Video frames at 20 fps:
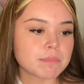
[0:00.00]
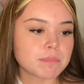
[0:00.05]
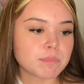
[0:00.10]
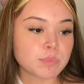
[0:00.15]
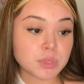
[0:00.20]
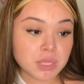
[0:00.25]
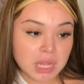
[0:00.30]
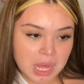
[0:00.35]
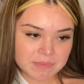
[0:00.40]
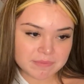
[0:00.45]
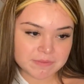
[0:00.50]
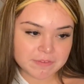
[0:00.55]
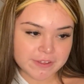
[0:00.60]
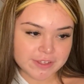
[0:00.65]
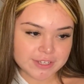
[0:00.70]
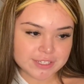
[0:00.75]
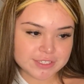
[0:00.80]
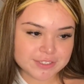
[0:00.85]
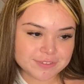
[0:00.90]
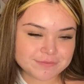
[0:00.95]

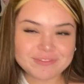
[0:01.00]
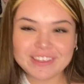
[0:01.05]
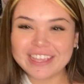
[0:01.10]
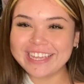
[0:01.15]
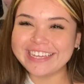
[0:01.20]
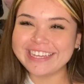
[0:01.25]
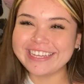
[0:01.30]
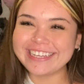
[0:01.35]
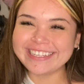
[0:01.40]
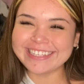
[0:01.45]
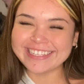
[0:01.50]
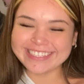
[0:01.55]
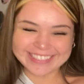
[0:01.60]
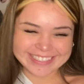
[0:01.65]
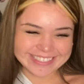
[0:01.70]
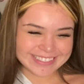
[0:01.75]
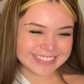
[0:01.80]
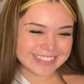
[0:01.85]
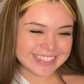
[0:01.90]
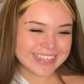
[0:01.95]
Blobfish
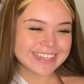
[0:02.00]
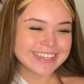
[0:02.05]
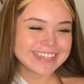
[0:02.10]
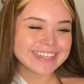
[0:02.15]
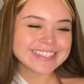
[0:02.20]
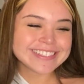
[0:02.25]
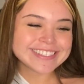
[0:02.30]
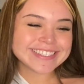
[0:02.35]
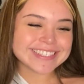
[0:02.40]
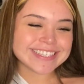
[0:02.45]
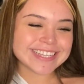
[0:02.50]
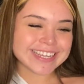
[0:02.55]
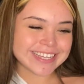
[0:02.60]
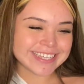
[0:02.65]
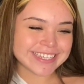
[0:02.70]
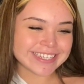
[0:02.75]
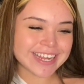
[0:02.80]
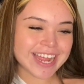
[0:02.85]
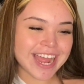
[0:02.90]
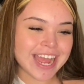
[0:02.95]
said,